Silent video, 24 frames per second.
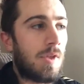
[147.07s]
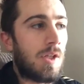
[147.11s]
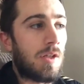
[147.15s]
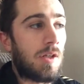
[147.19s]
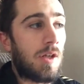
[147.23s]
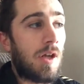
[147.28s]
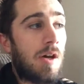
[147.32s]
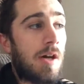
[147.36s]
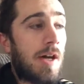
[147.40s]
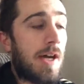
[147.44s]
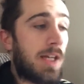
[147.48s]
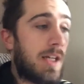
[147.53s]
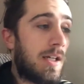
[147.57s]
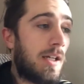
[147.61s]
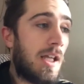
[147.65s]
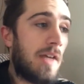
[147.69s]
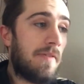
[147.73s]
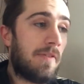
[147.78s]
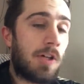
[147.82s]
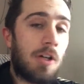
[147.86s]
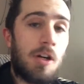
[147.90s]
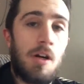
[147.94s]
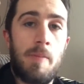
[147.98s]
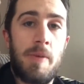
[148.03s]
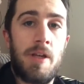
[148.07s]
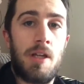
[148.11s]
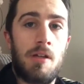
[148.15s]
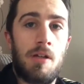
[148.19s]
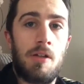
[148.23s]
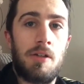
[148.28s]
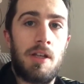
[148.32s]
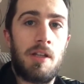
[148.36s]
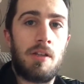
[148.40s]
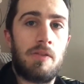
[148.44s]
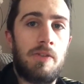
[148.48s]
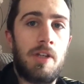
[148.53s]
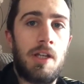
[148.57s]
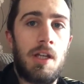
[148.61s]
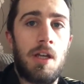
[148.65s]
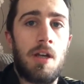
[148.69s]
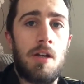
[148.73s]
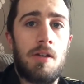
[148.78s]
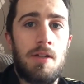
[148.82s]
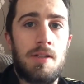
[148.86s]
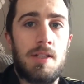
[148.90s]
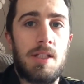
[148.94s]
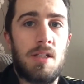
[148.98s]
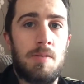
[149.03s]
Go ahead and leave a comment on this
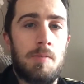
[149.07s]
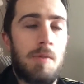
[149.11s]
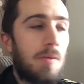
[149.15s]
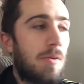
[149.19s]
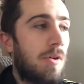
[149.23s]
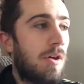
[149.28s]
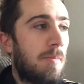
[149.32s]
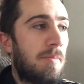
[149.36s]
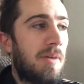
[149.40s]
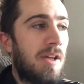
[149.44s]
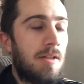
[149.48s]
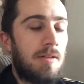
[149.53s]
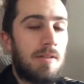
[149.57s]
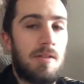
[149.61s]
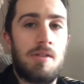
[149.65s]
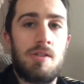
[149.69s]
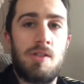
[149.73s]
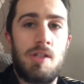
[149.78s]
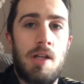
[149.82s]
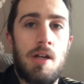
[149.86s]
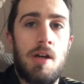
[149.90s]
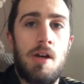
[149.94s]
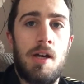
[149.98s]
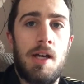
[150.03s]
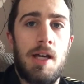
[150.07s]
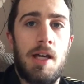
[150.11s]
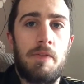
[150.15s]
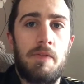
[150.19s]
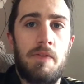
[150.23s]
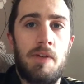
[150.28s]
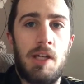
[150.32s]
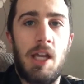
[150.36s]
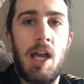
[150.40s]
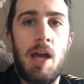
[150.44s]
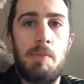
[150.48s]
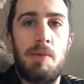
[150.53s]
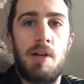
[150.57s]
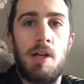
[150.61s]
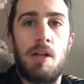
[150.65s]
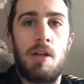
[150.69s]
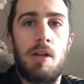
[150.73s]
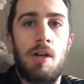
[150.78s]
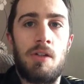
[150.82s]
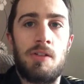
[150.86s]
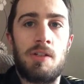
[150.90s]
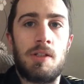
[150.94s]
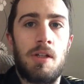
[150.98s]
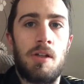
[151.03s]
video to tell me what a piece of shit I am for
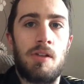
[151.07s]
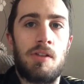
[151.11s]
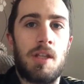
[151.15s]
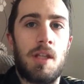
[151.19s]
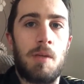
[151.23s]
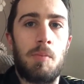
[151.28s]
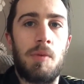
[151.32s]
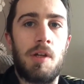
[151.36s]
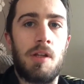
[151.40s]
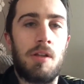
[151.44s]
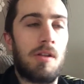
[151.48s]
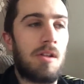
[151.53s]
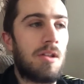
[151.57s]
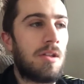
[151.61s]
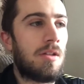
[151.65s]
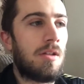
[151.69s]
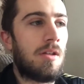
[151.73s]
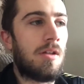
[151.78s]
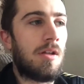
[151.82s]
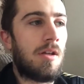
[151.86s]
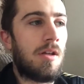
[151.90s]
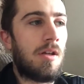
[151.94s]
capitalizing on someone's,